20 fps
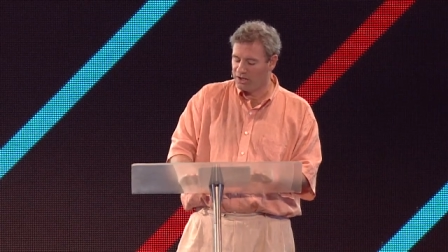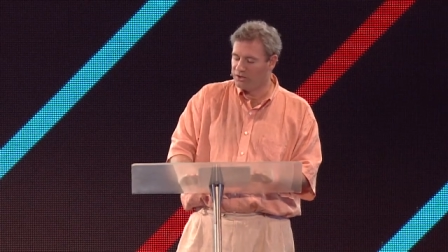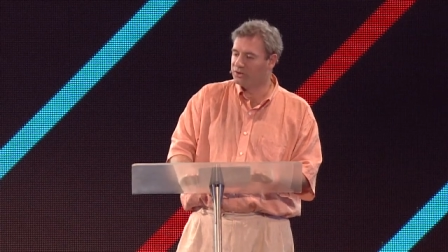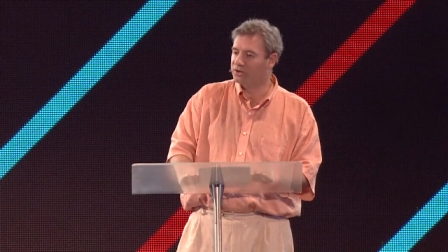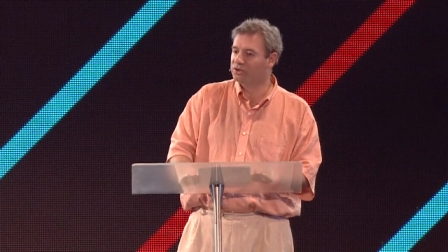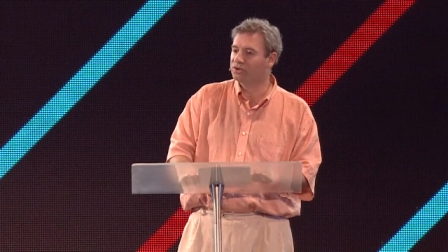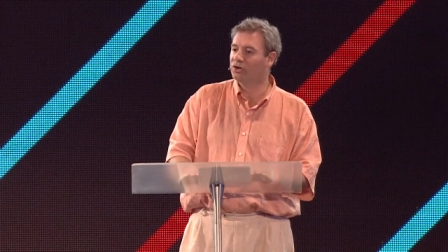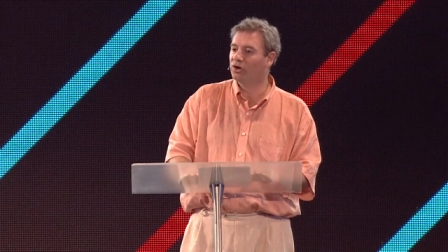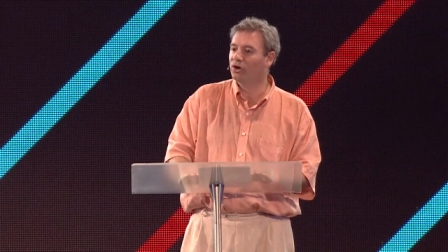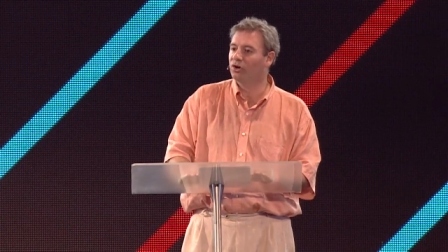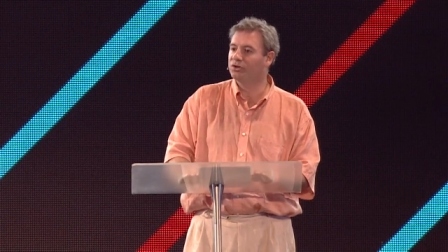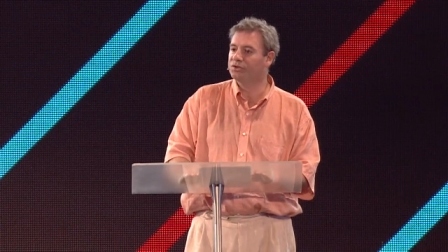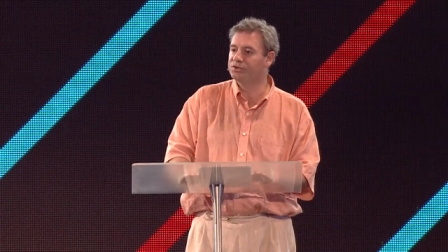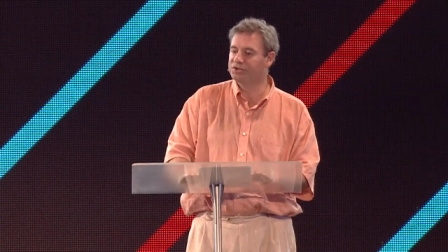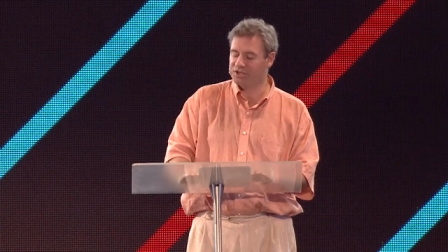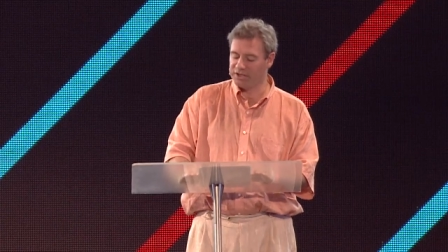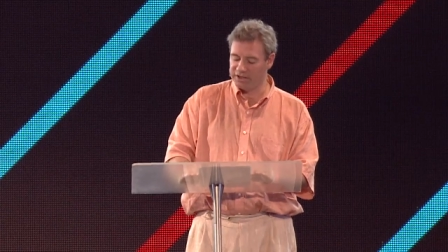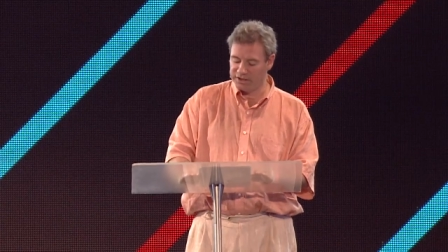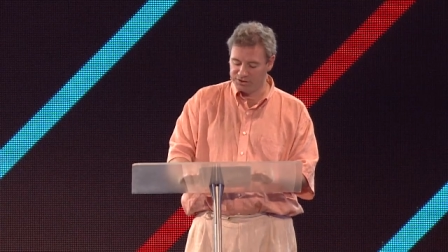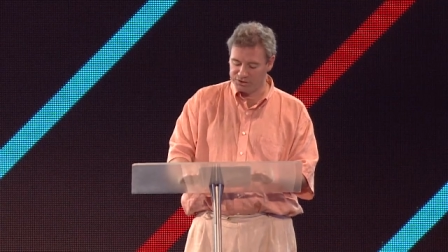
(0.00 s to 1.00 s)
that
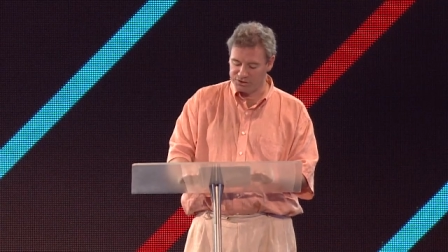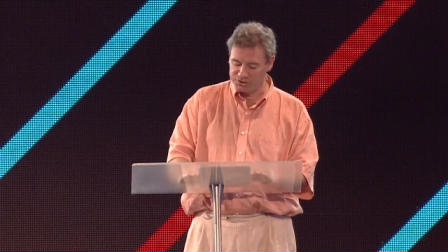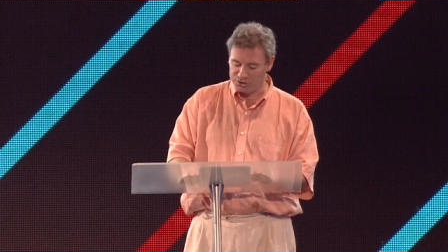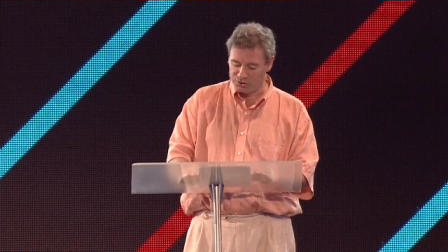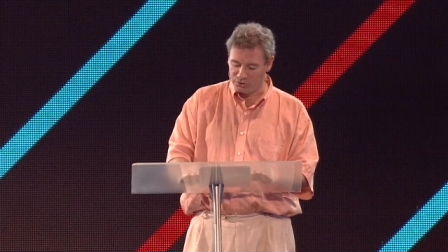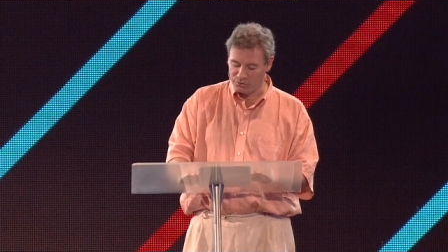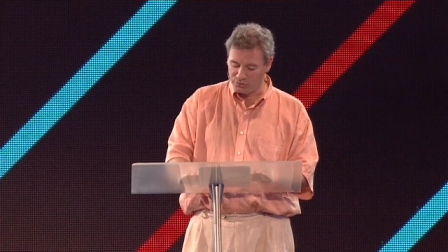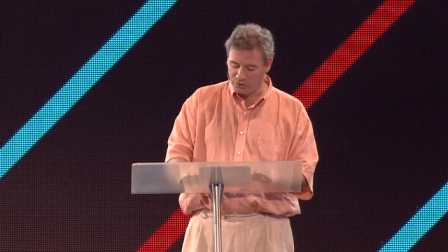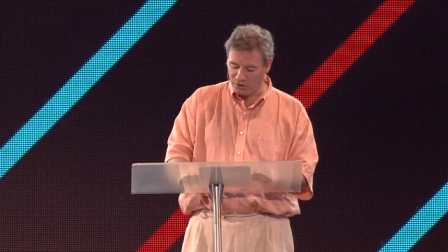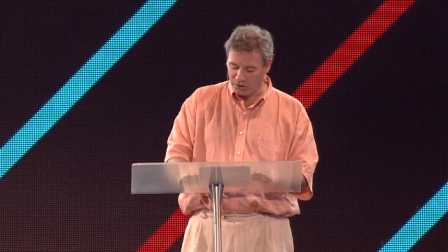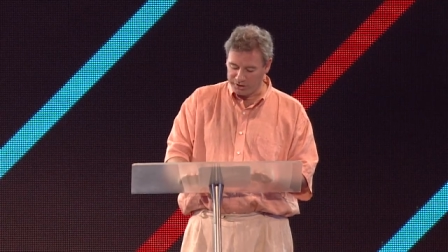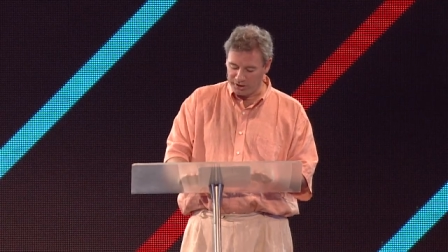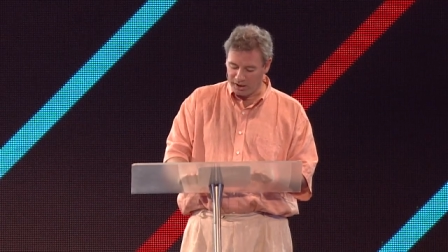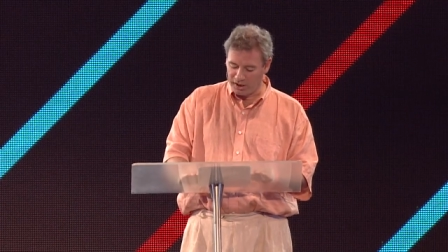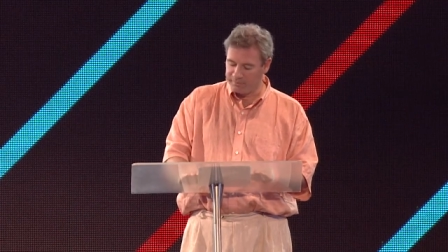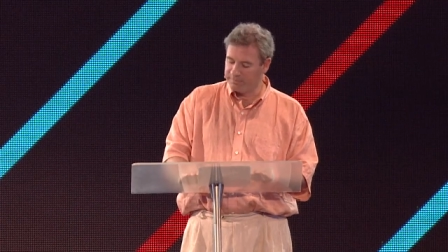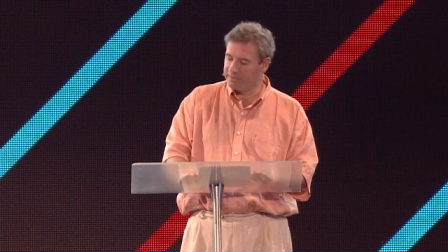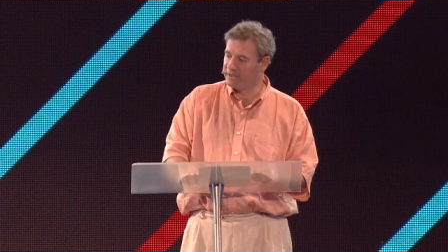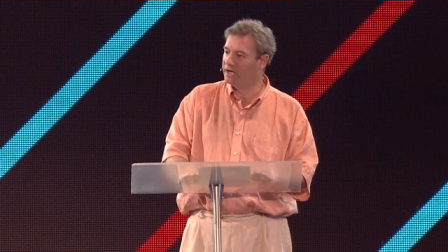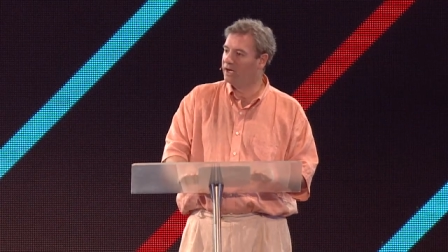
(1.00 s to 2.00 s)
God did do on
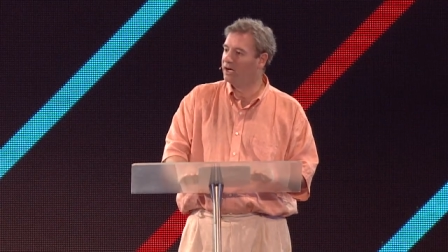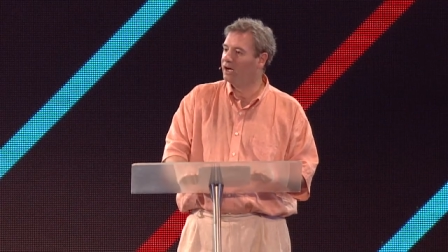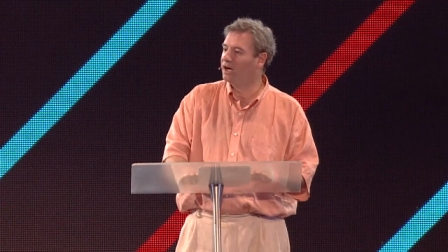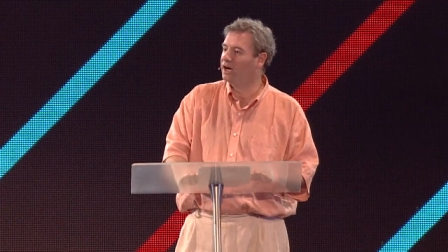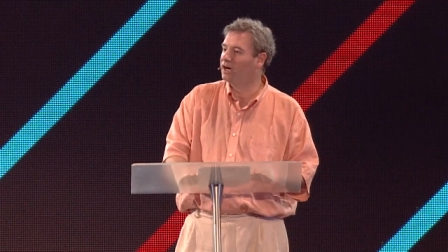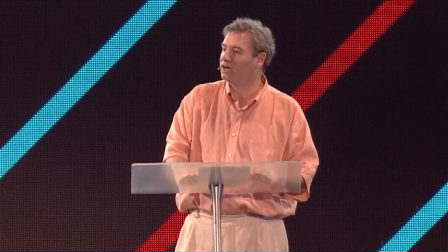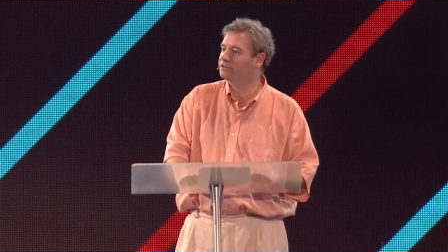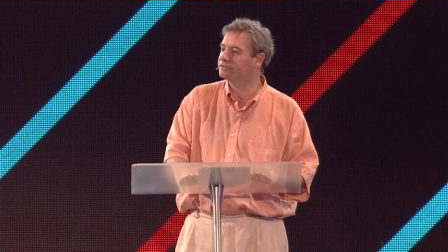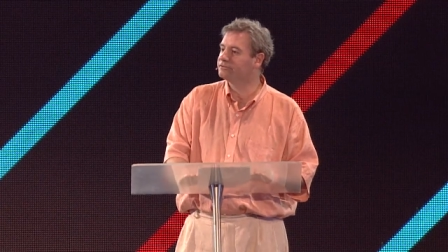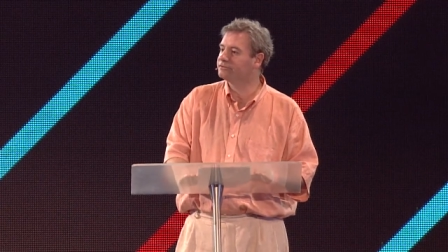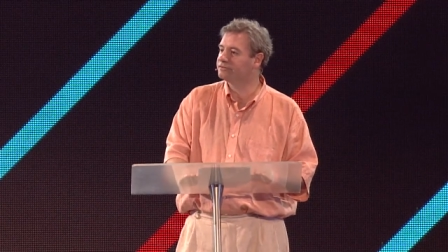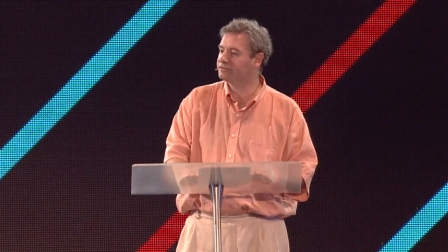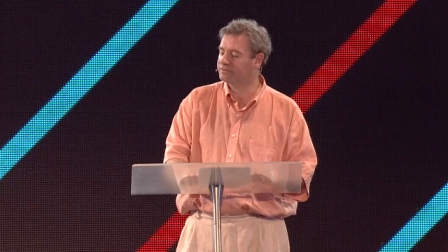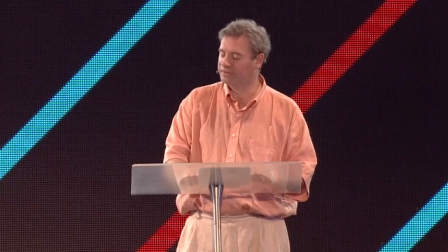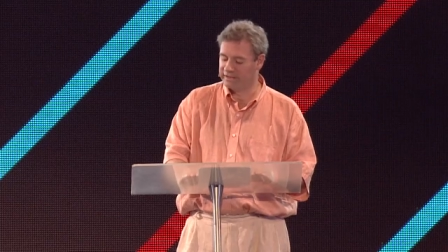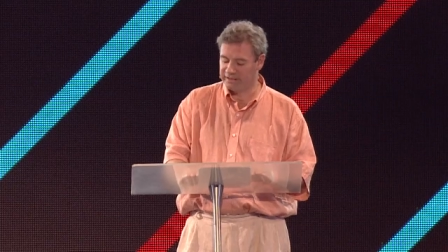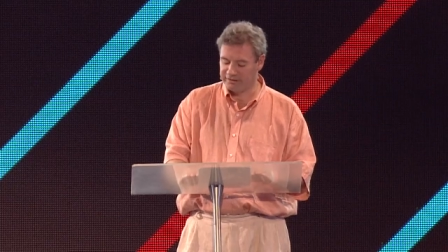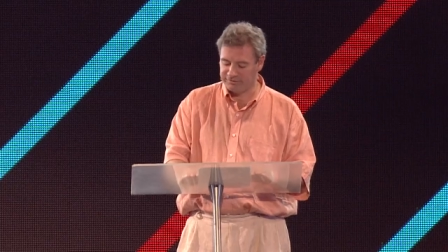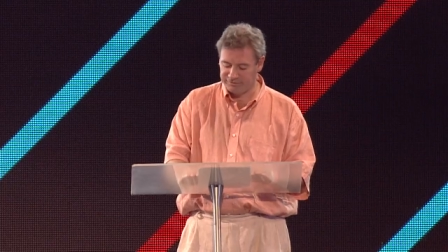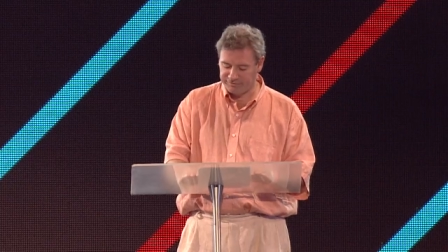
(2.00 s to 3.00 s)
our behalf.
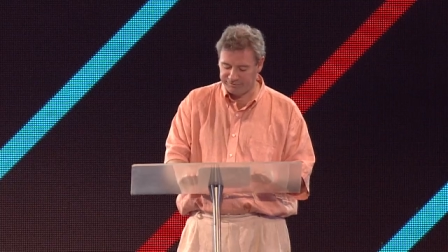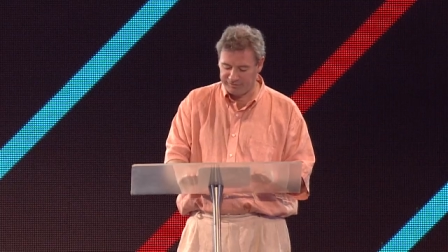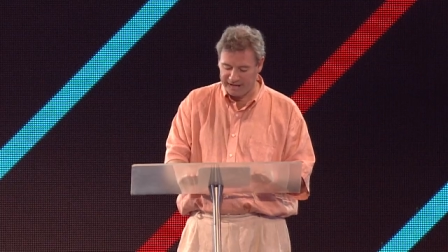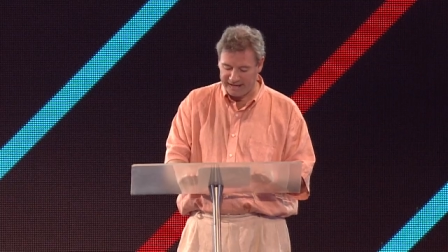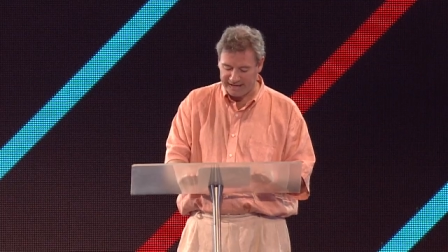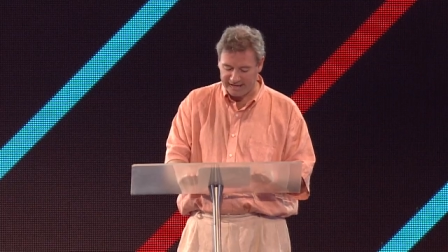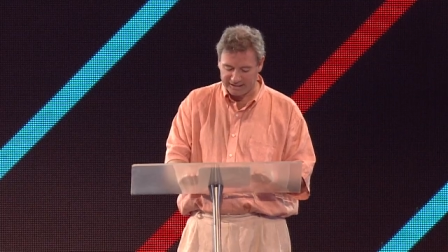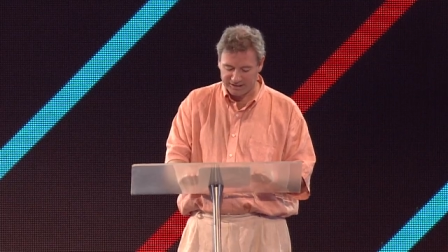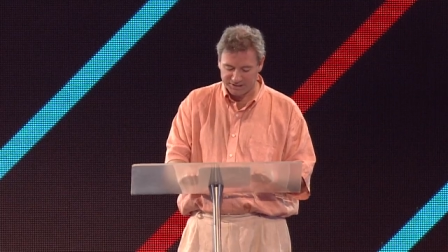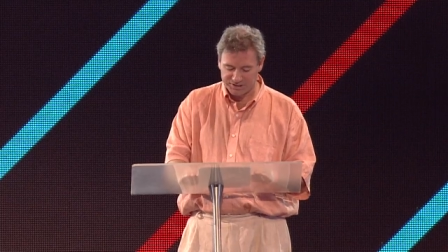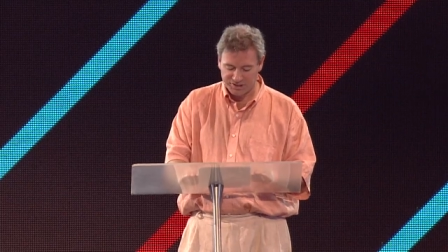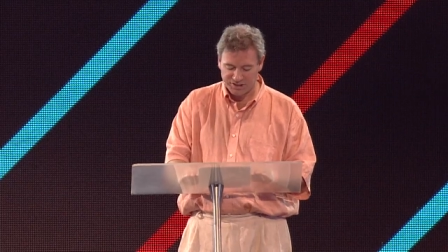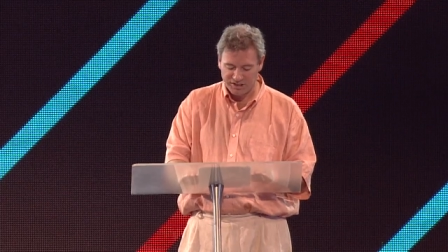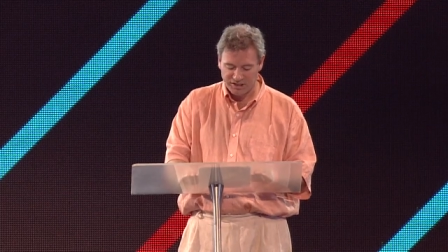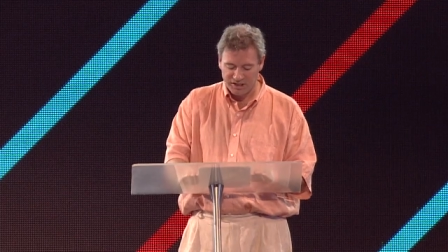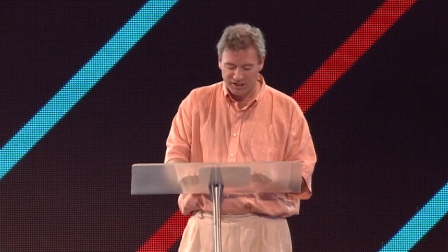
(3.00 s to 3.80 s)
In fact,